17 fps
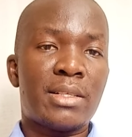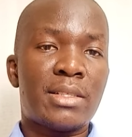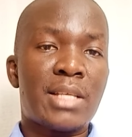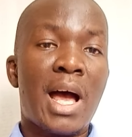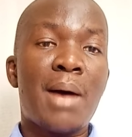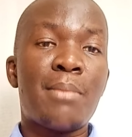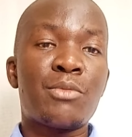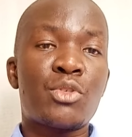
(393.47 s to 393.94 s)

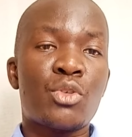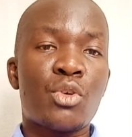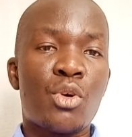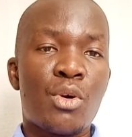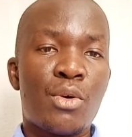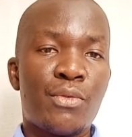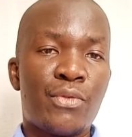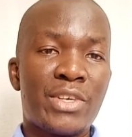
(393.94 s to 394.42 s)
terms
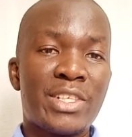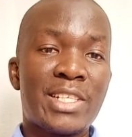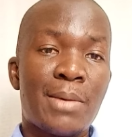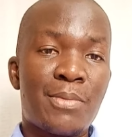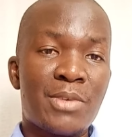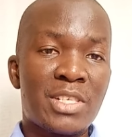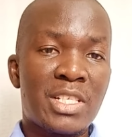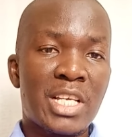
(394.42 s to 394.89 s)
of
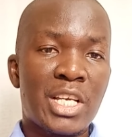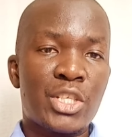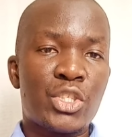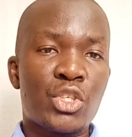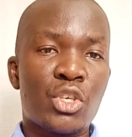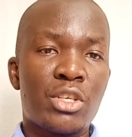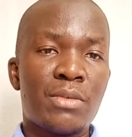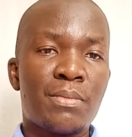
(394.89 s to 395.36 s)

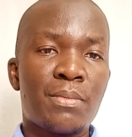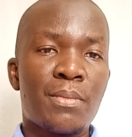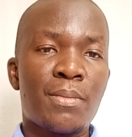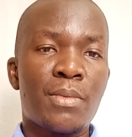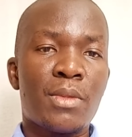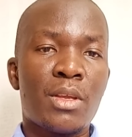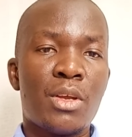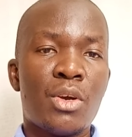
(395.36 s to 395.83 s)
interpretation
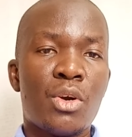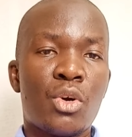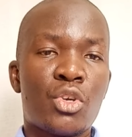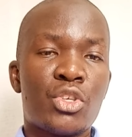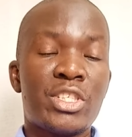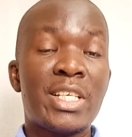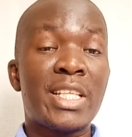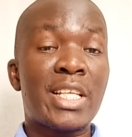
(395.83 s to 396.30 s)

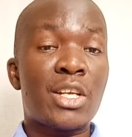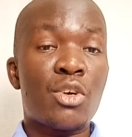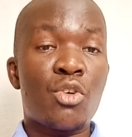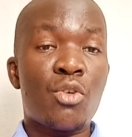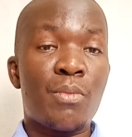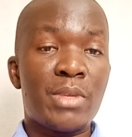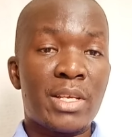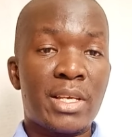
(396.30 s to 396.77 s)
or general
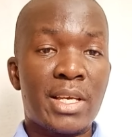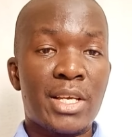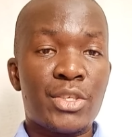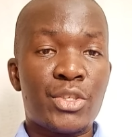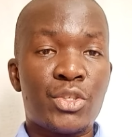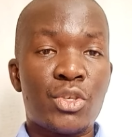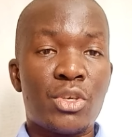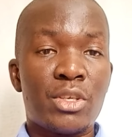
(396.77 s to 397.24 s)

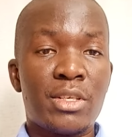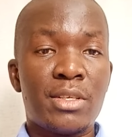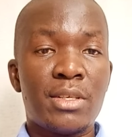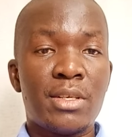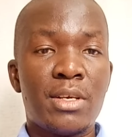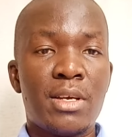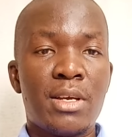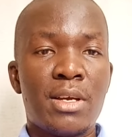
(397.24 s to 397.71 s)
communication
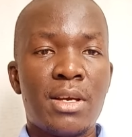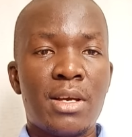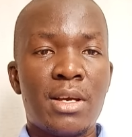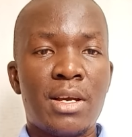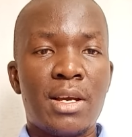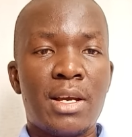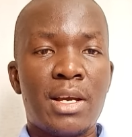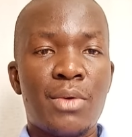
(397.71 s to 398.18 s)

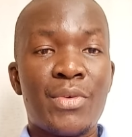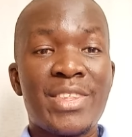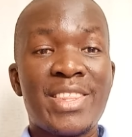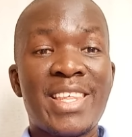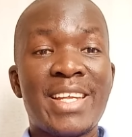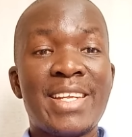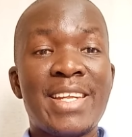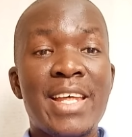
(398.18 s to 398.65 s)

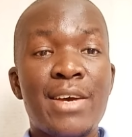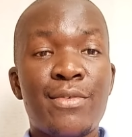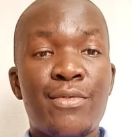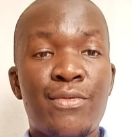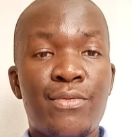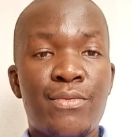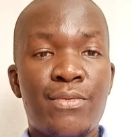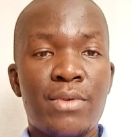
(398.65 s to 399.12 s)
with the
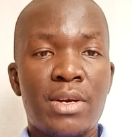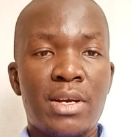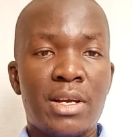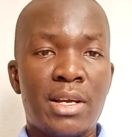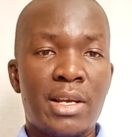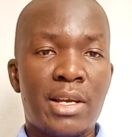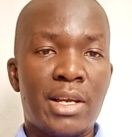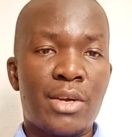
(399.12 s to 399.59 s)
deaf
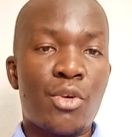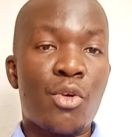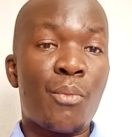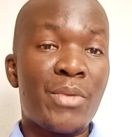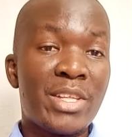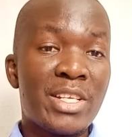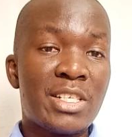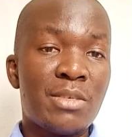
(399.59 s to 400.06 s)

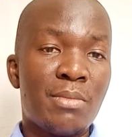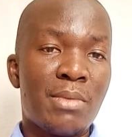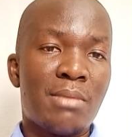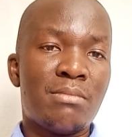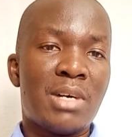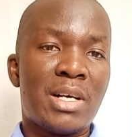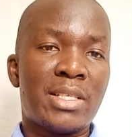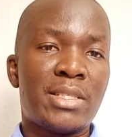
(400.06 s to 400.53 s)
community
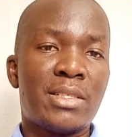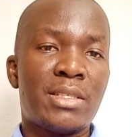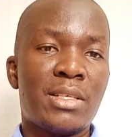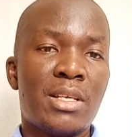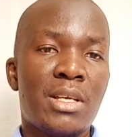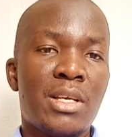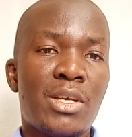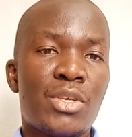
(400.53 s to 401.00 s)
members.
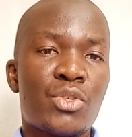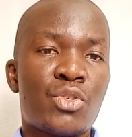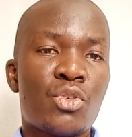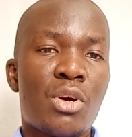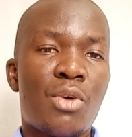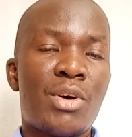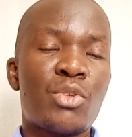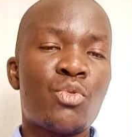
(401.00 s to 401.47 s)

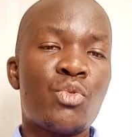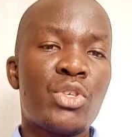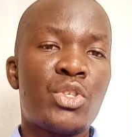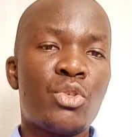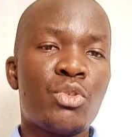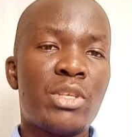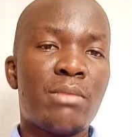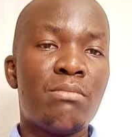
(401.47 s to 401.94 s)
So I want to
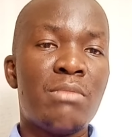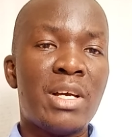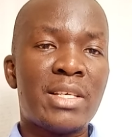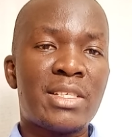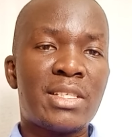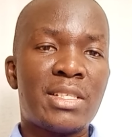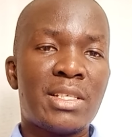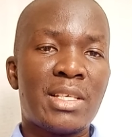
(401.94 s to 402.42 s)
wish you the
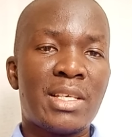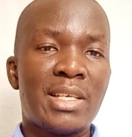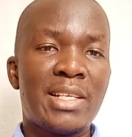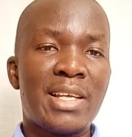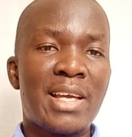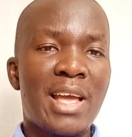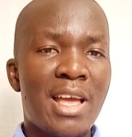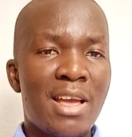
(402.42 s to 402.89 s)
best
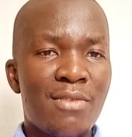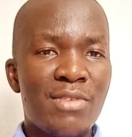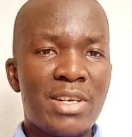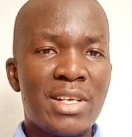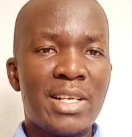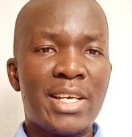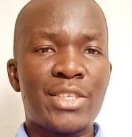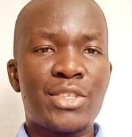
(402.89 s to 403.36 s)
in
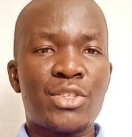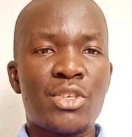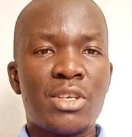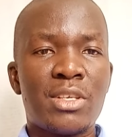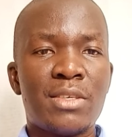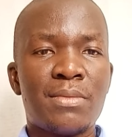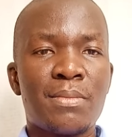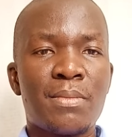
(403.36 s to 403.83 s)
every
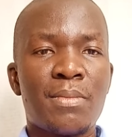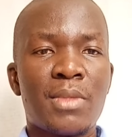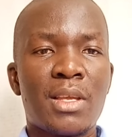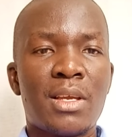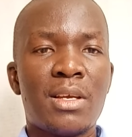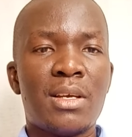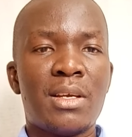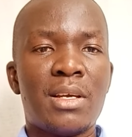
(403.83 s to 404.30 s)
lesson,
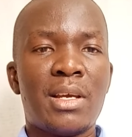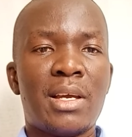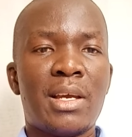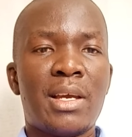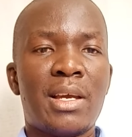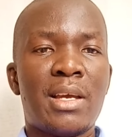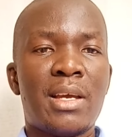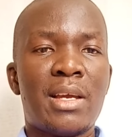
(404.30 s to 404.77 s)

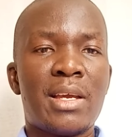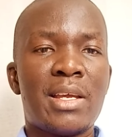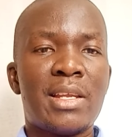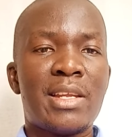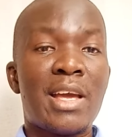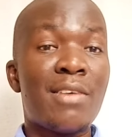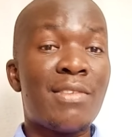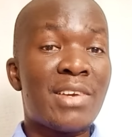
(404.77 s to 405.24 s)

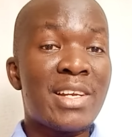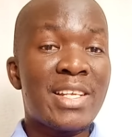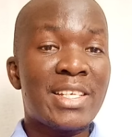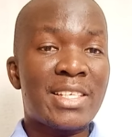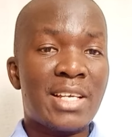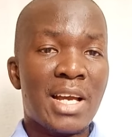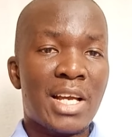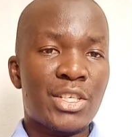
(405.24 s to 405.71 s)
in every
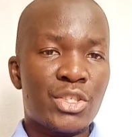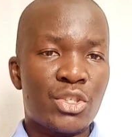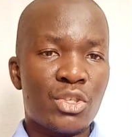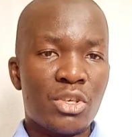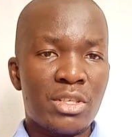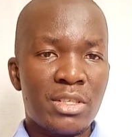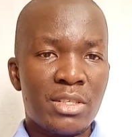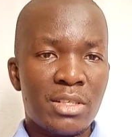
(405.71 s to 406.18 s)

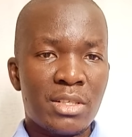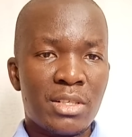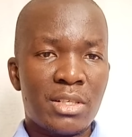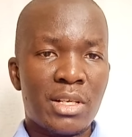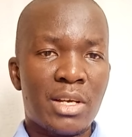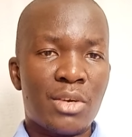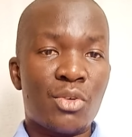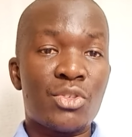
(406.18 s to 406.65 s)
discussion
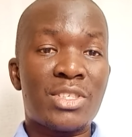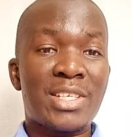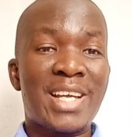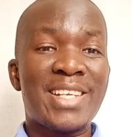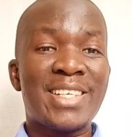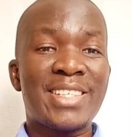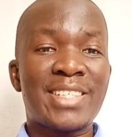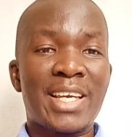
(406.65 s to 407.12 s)

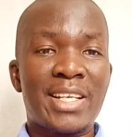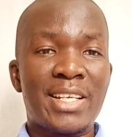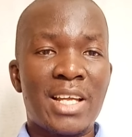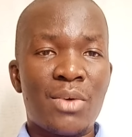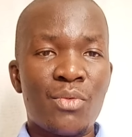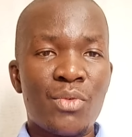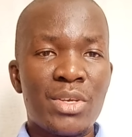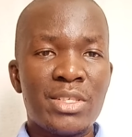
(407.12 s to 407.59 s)
concerning sign
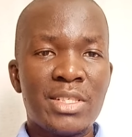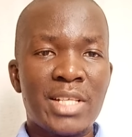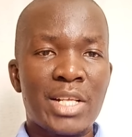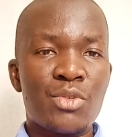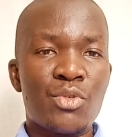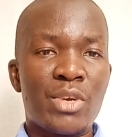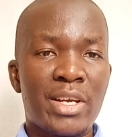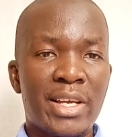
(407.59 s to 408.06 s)
language
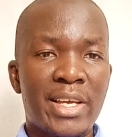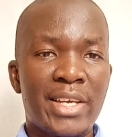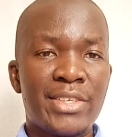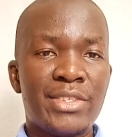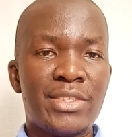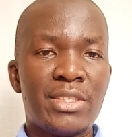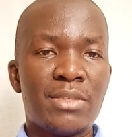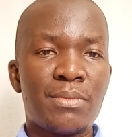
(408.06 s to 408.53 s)
that you
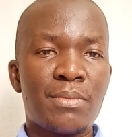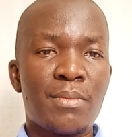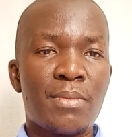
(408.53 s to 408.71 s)
engage.